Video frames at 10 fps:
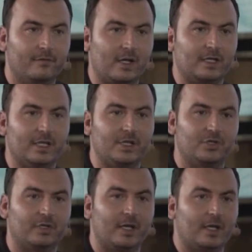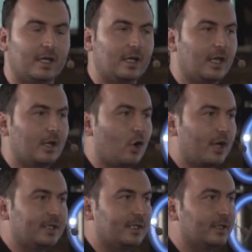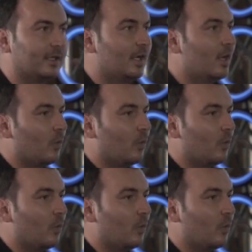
validation and auditing,